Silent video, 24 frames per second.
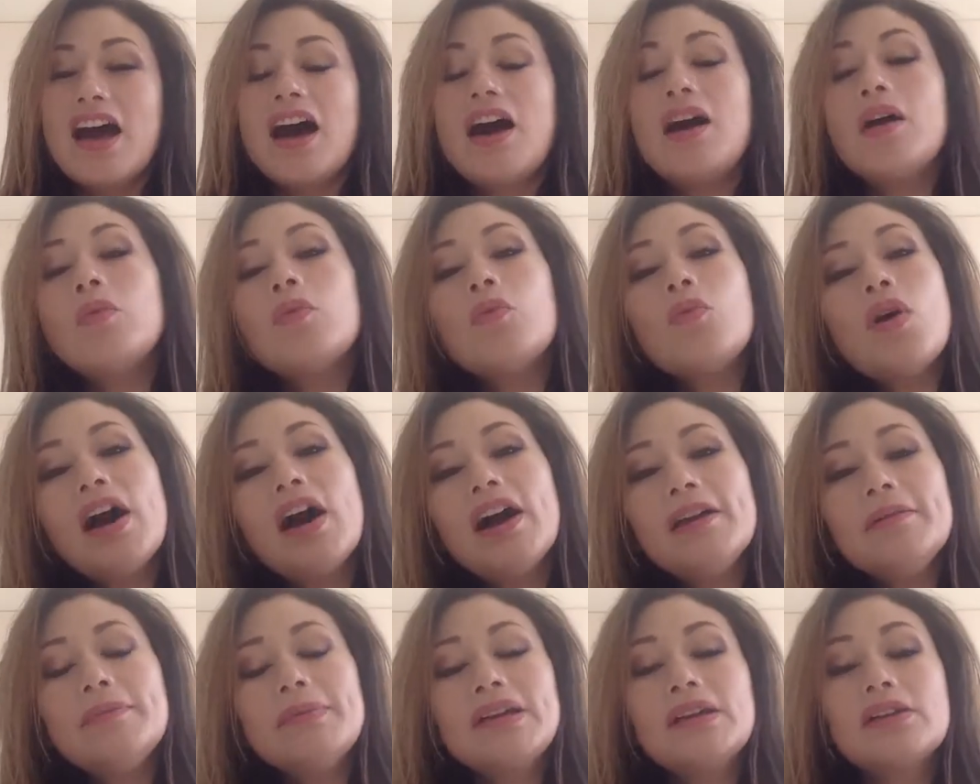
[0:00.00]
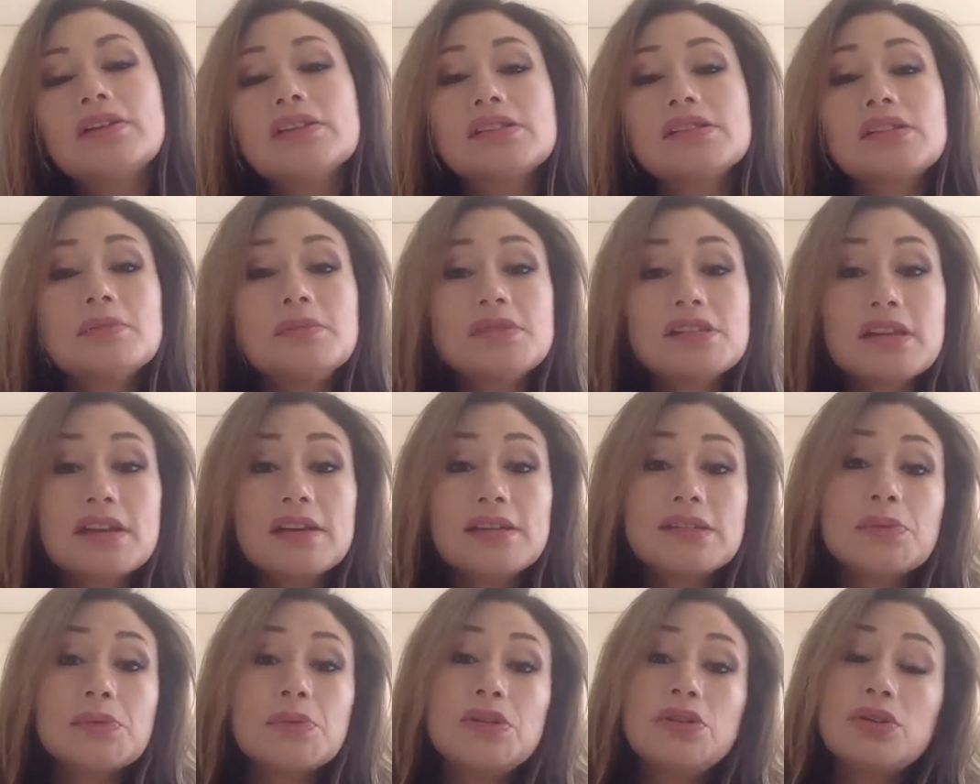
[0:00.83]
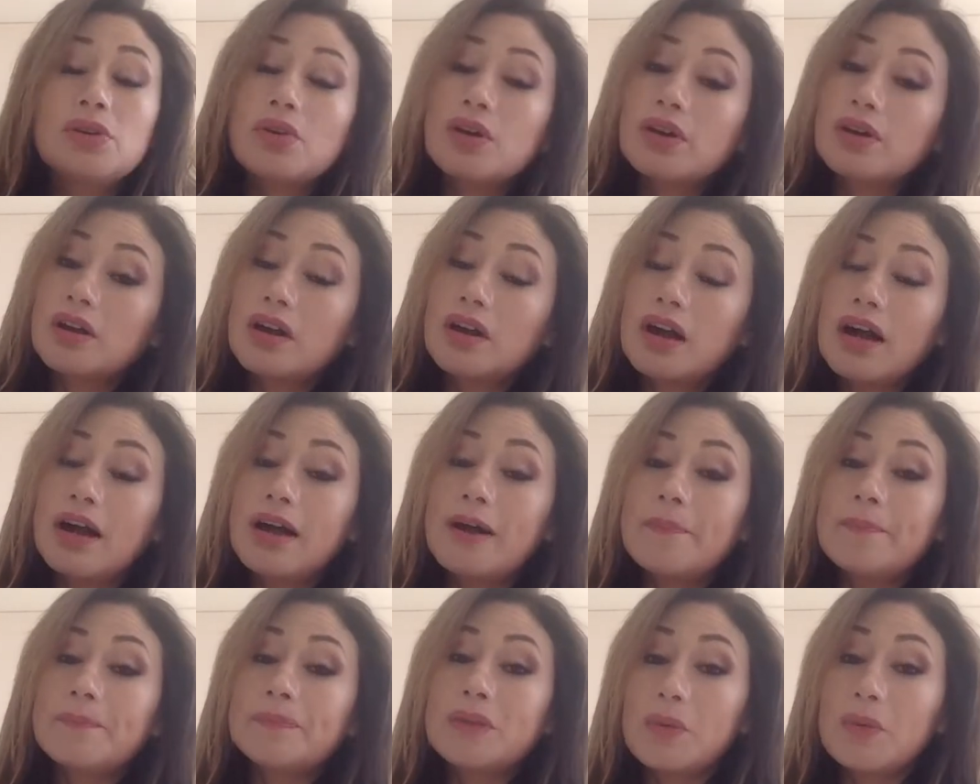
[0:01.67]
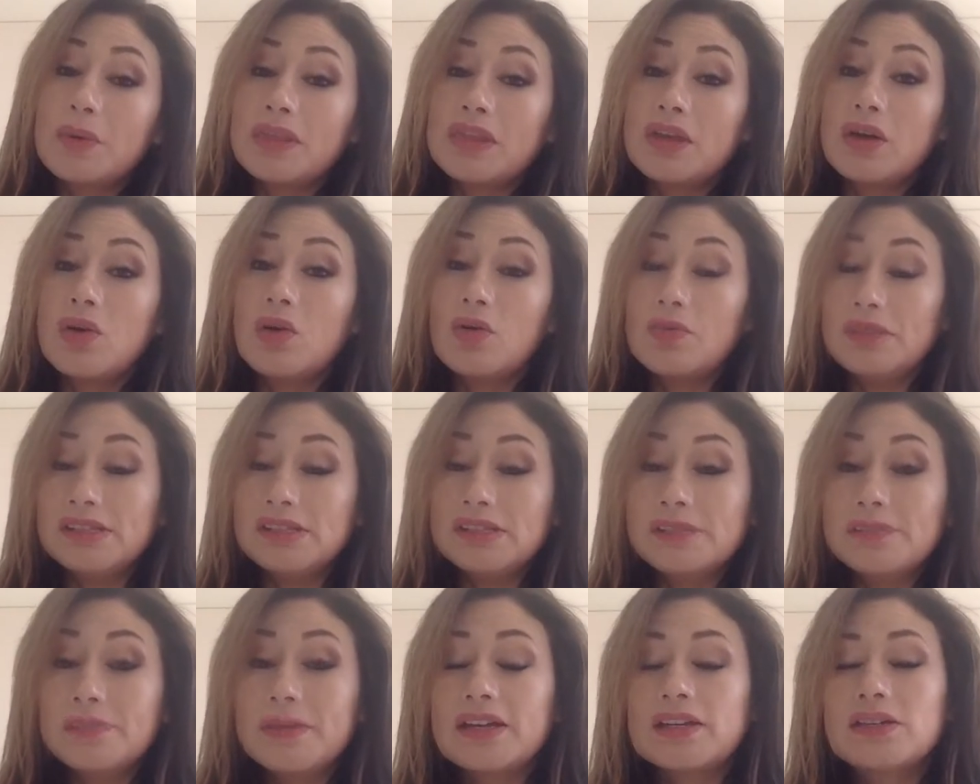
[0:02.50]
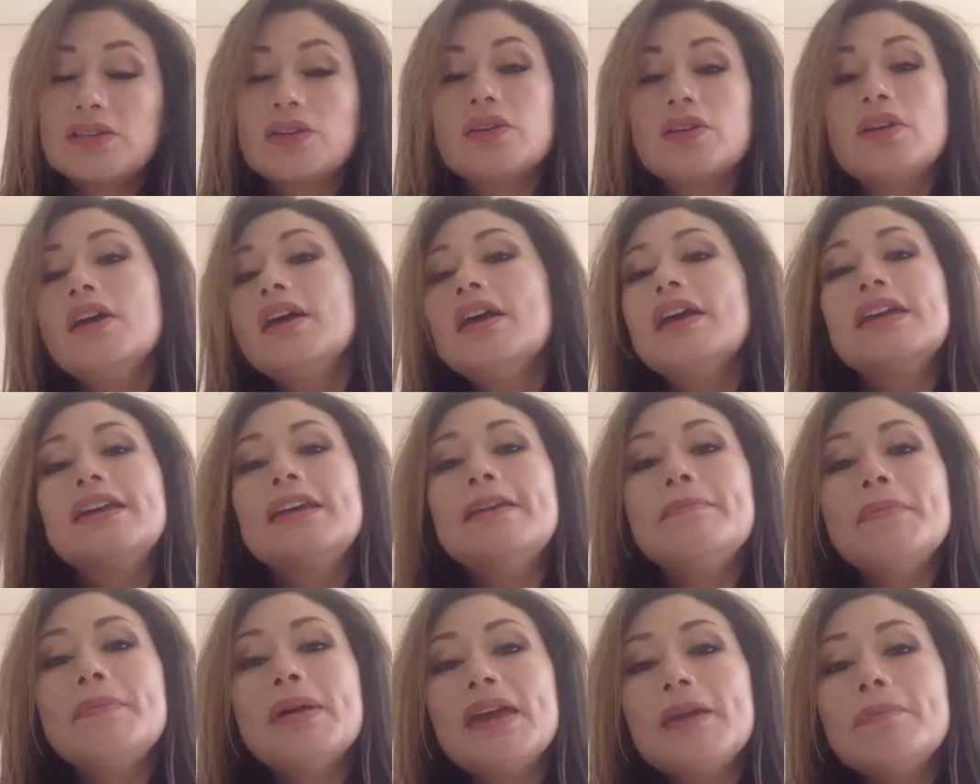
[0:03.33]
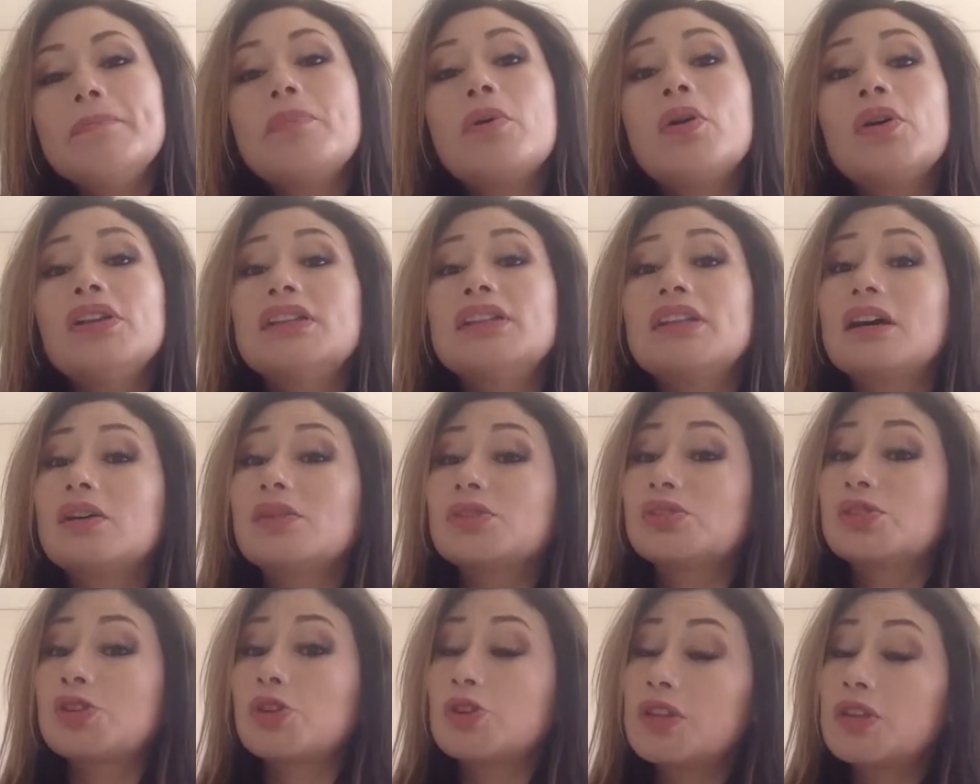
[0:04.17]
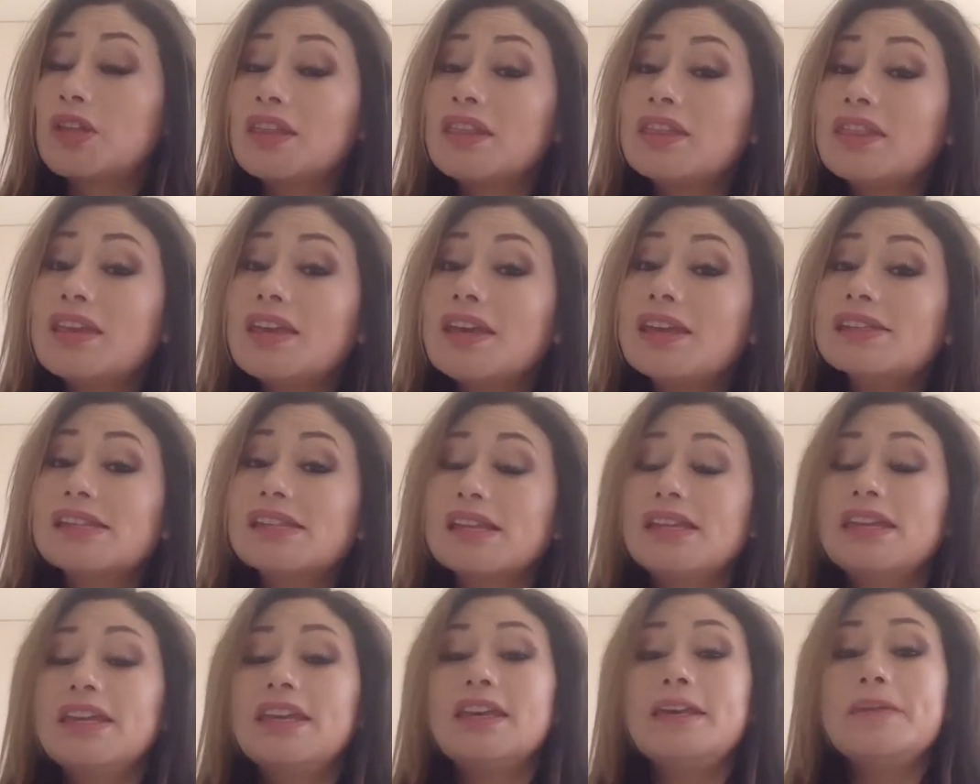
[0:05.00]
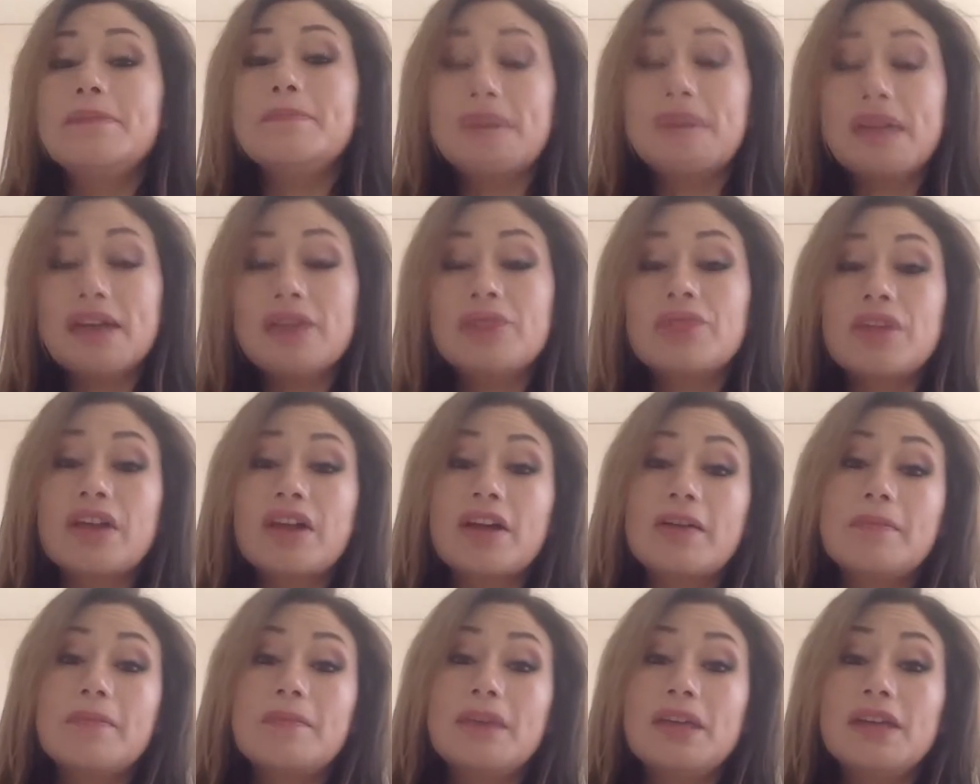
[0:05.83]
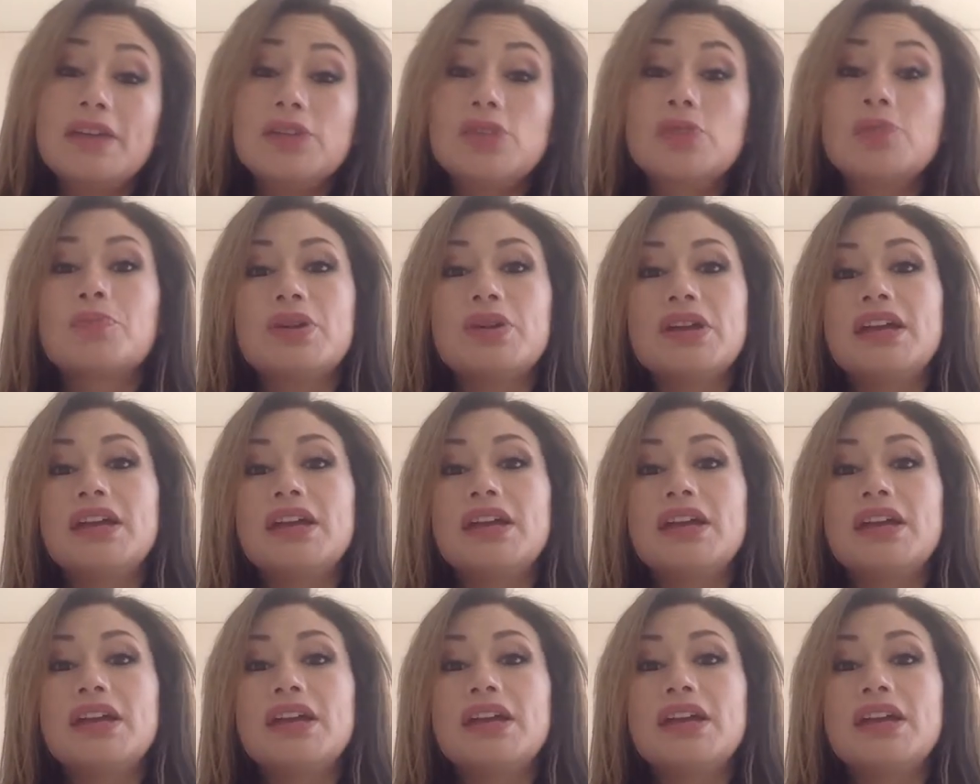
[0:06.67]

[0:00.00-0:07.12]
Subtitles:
Why? Because sometimes when you're with the home inspector, he may point out certain things and he may recommend to bring